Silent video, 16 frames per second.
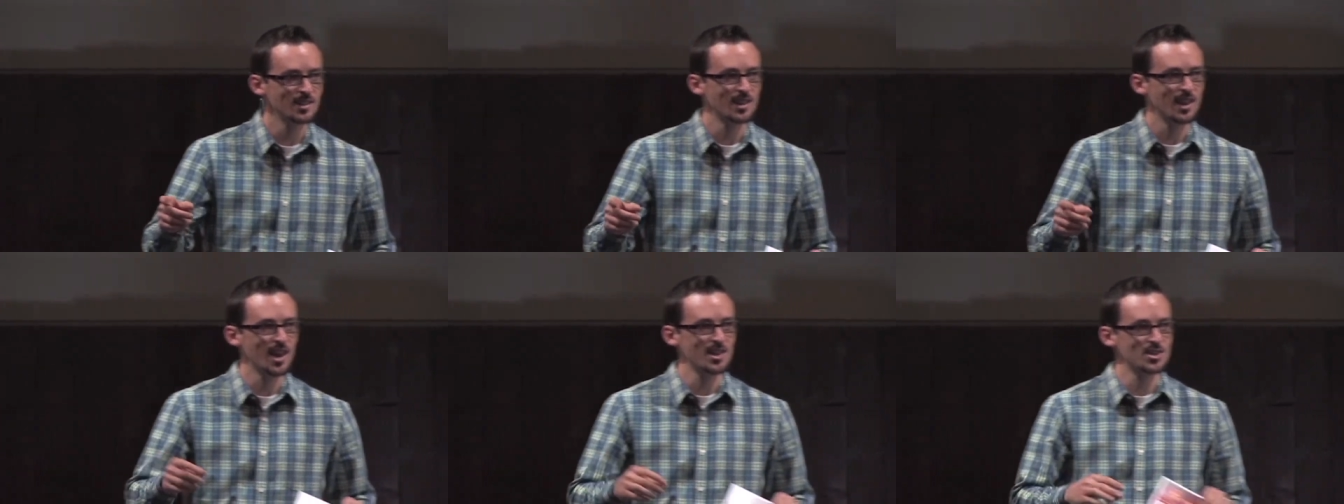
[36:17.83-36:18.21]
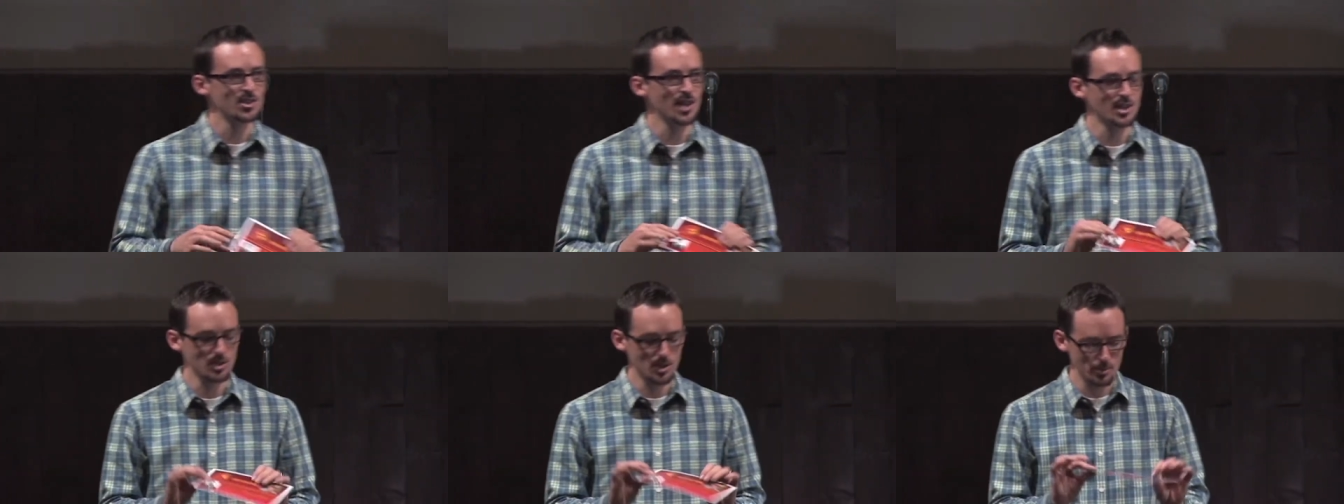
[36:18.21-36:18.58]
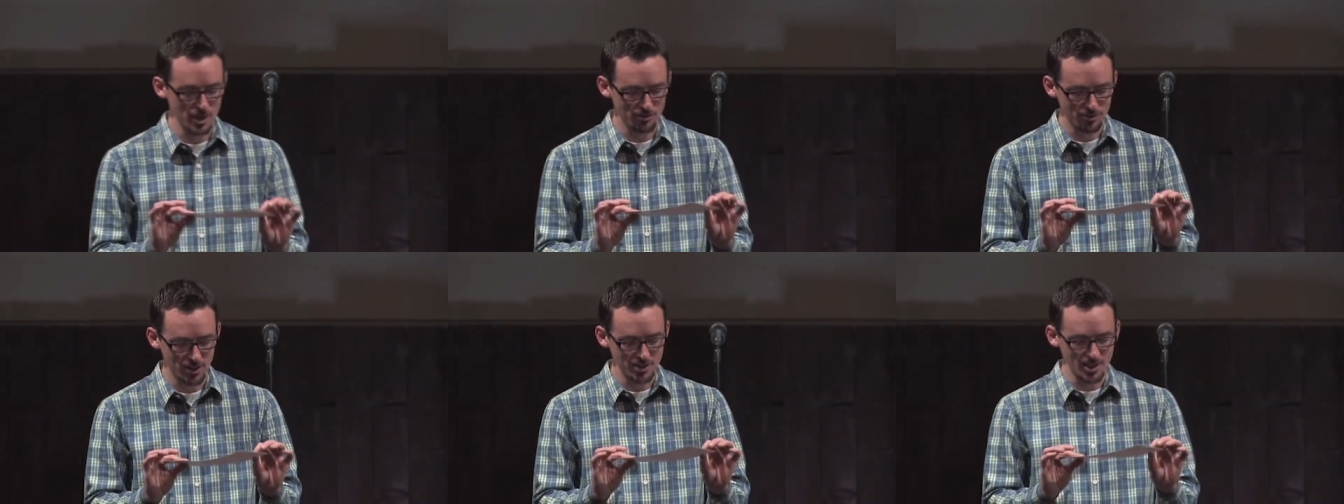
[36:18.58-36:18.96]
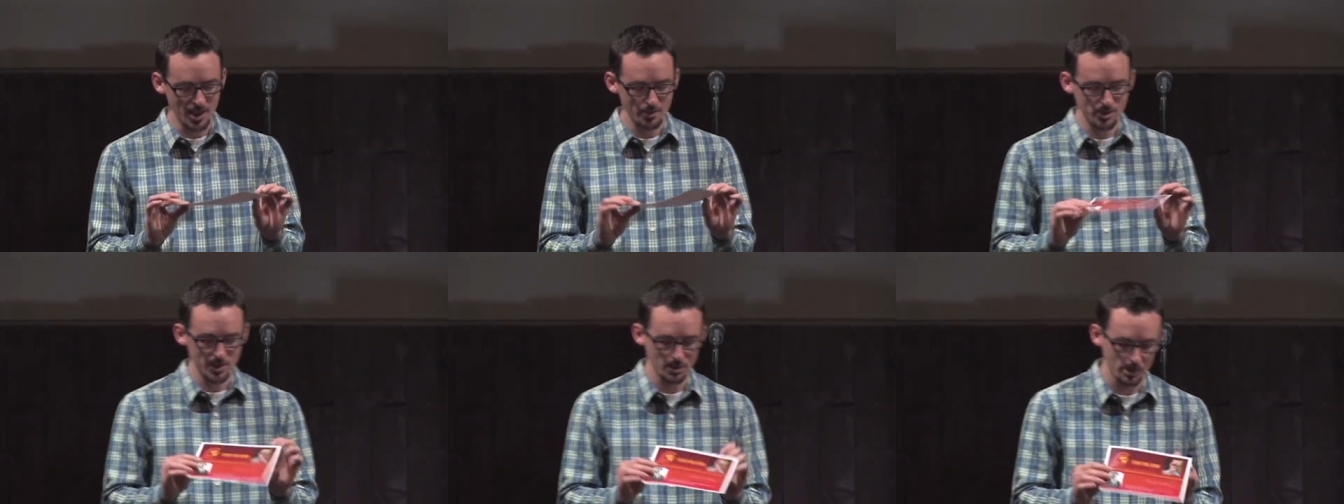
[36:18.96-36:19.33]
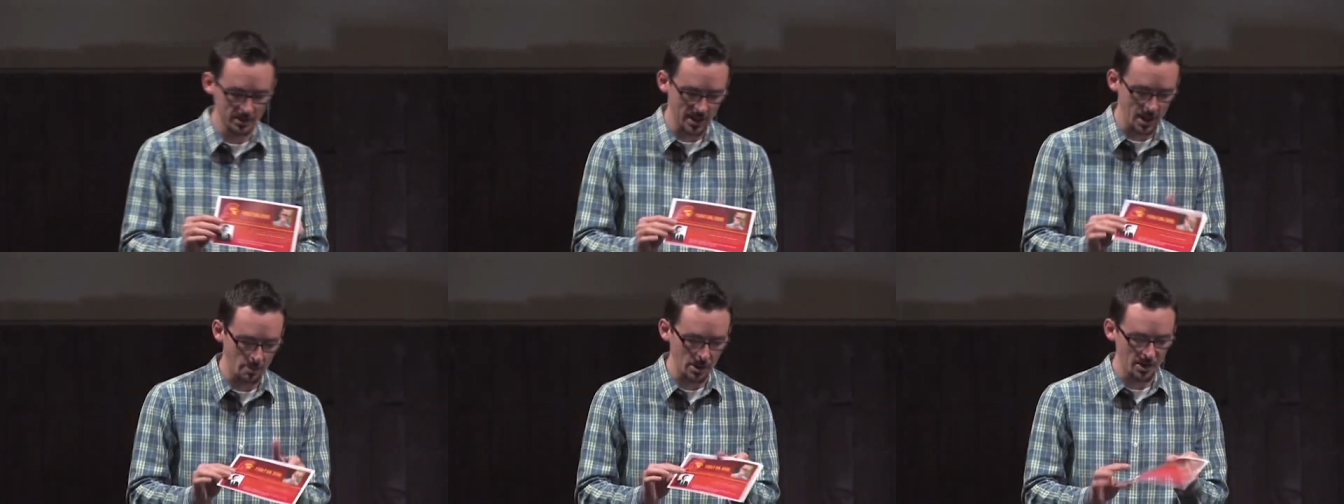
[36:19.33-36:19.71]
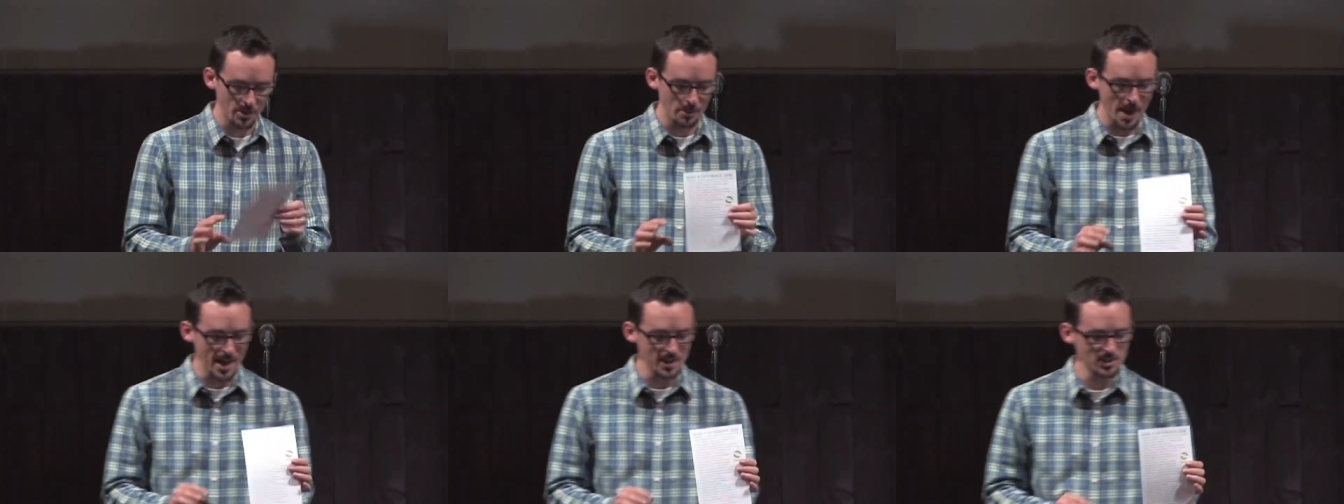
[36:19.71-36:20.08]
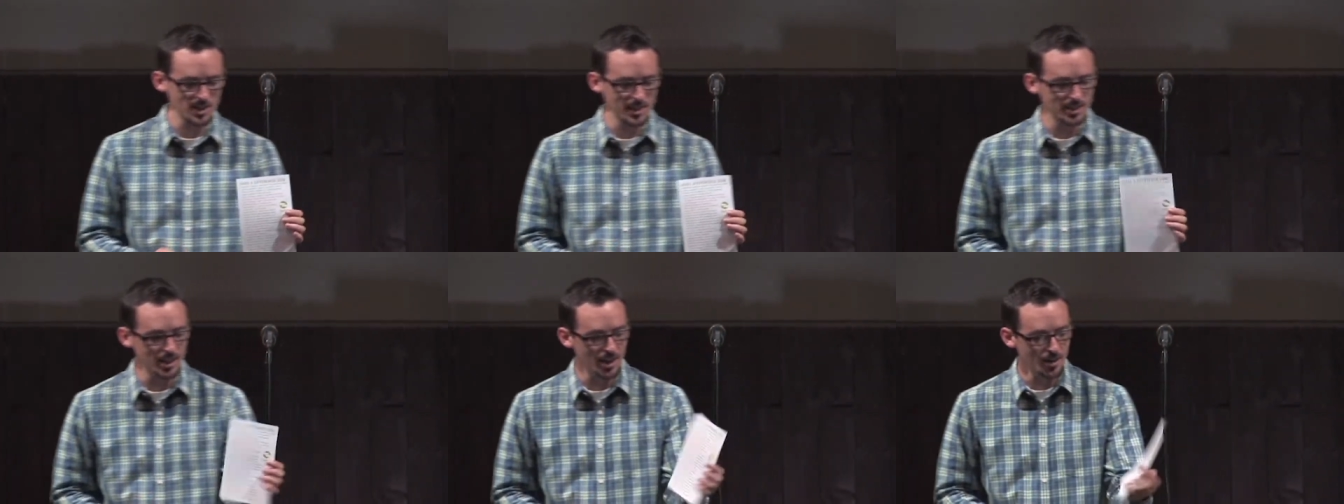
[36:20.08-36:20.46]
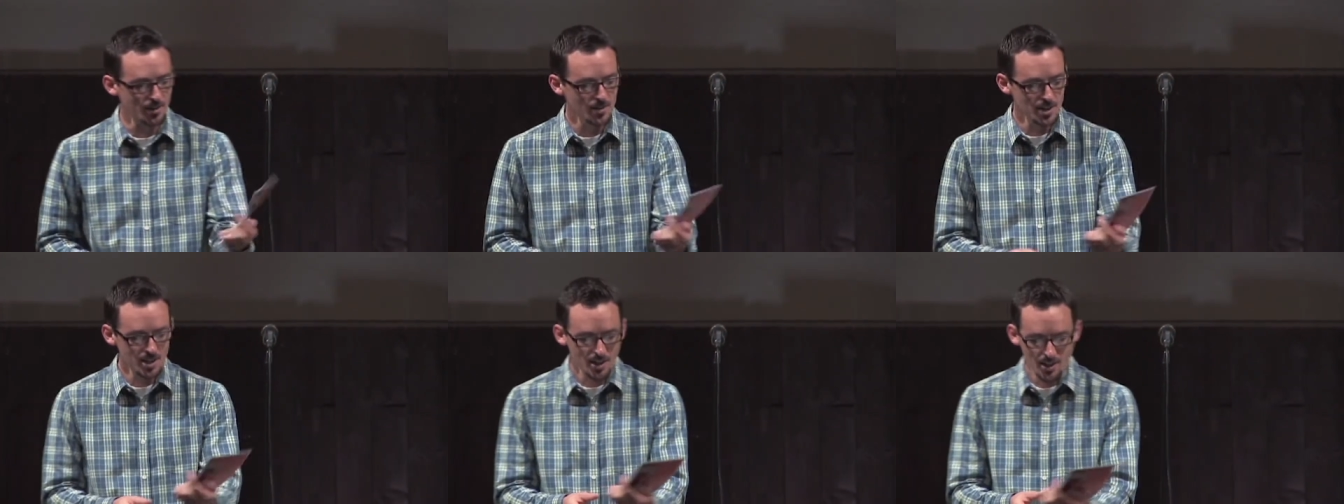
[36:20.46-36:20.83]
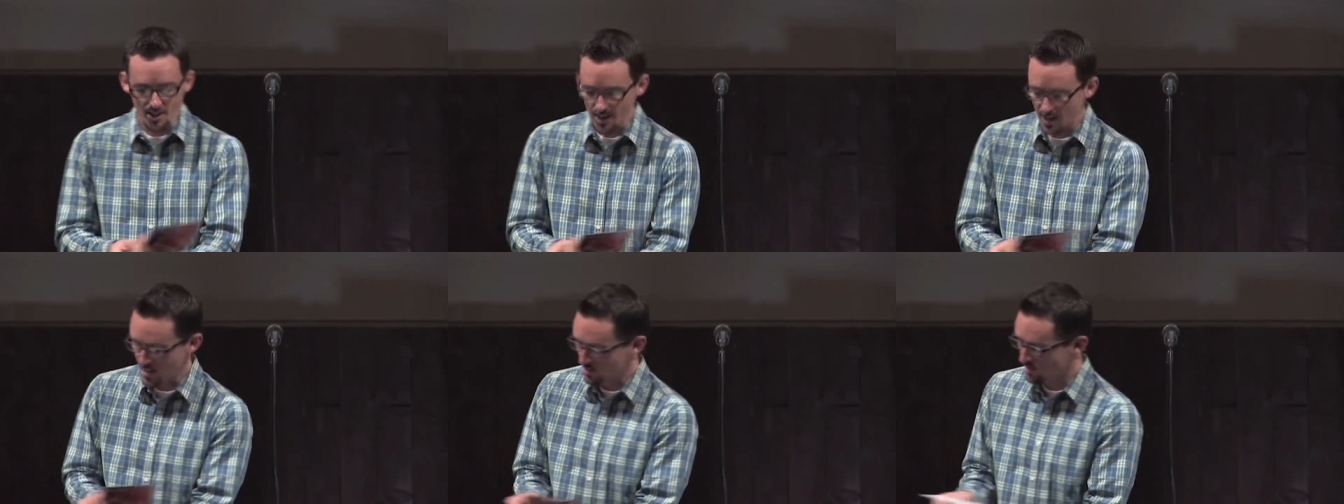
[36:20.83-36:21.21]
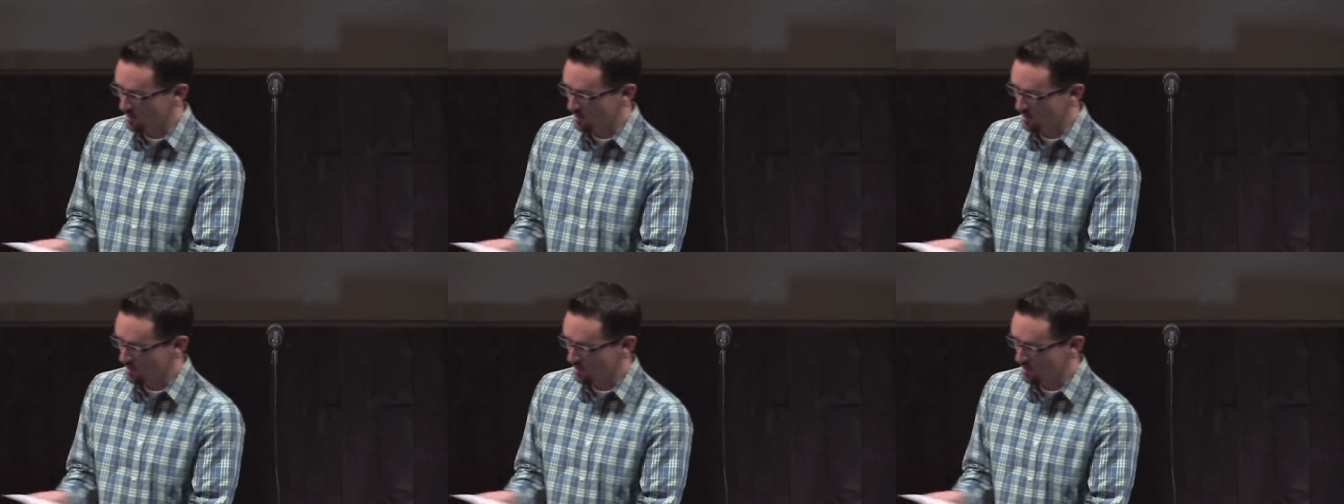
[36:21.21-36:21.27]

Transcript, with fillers: Uh, so that's going to be a fun time to celebrate that. But on the backside there, it